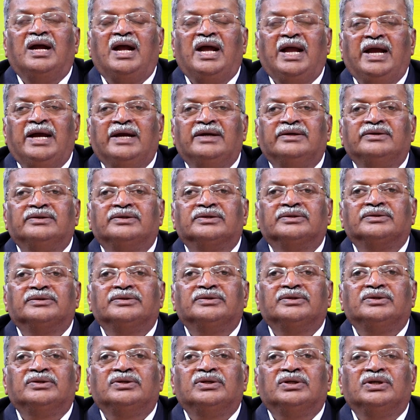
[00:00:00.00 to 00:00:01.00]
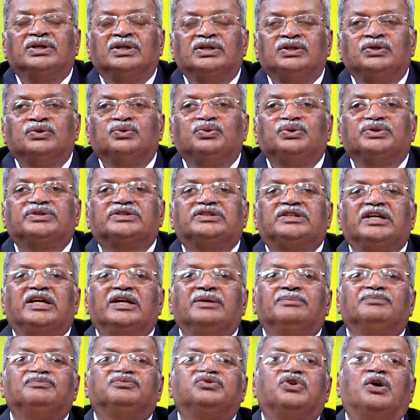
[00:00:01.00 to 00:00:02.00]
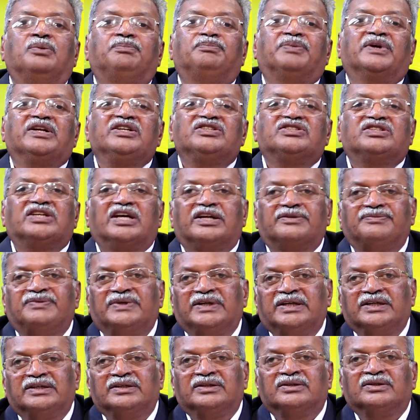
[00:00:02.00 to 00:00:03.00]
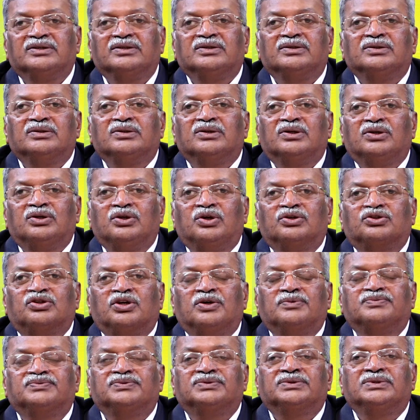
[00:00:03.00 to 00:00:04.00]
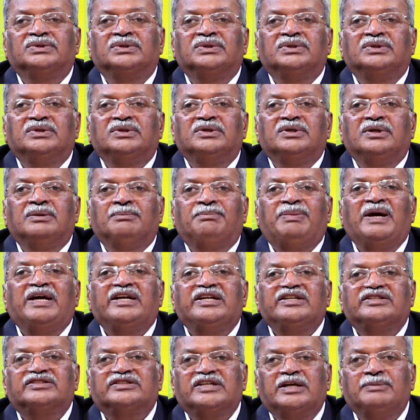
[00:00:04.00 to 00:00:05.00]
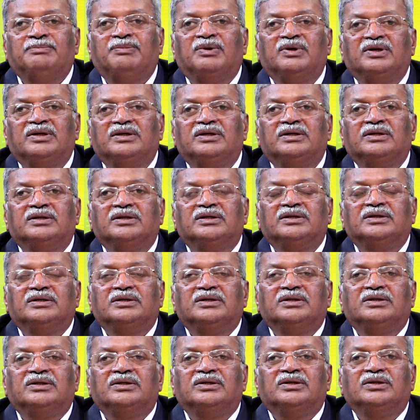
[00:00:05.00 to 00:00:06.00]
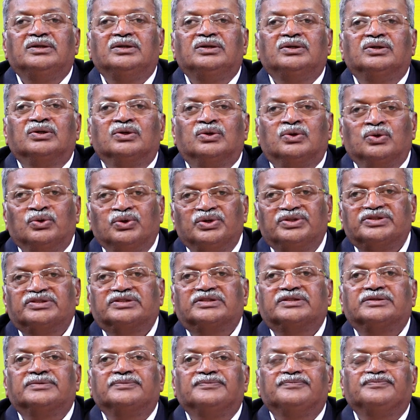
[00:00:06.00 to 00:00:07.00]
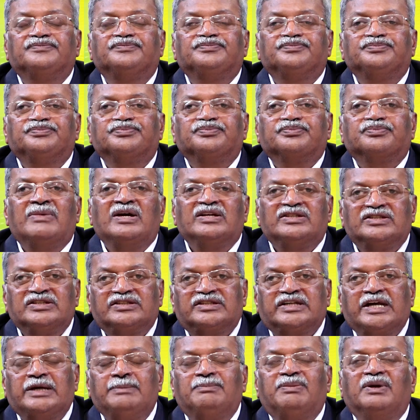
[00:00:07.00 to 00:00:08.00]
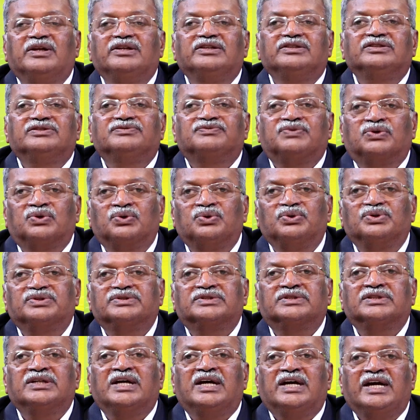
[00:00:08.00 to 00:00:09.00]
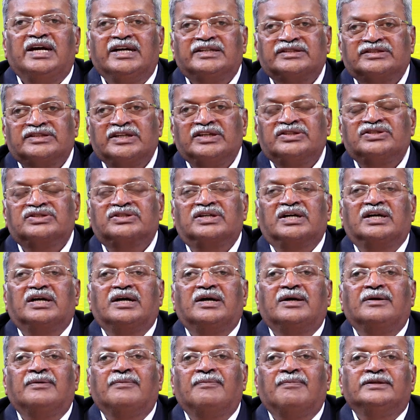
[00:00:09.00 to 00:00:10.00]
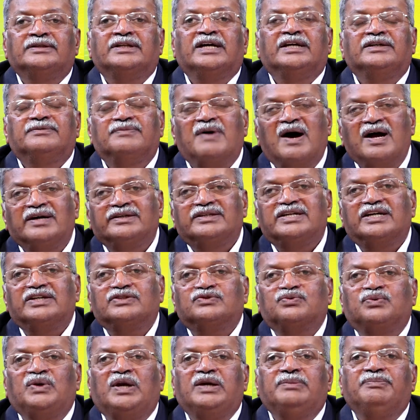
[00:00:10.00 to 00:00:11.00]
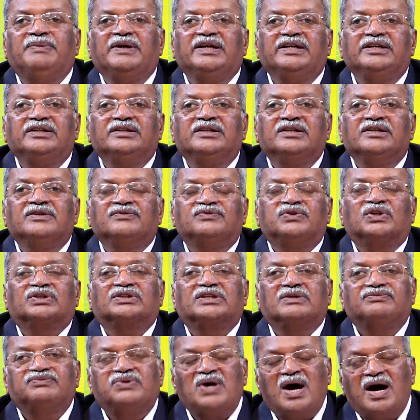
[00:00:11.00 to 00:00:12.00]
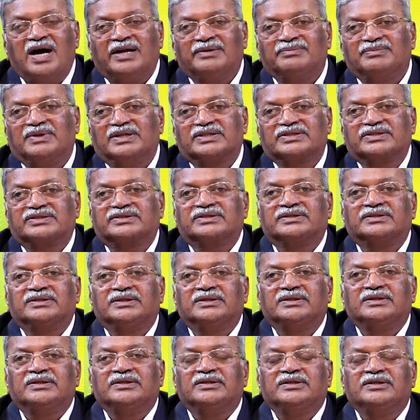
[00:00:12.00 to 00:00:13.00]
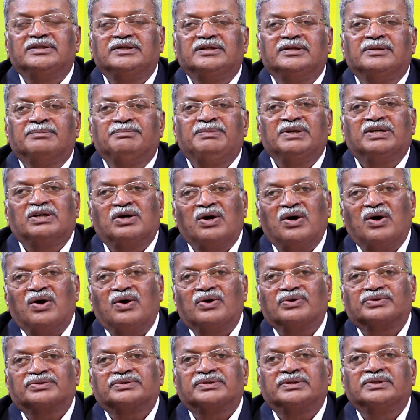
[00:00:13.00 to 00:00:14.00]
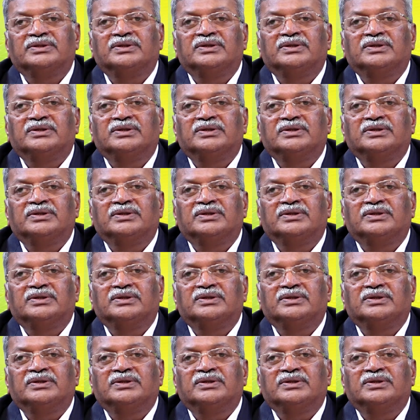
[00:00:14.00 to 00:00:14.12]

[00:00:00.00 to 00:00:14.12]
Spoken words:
and use them for preserving lot of perishable goods, vegetables, fruits, etc. The advantage will be for the farmers, because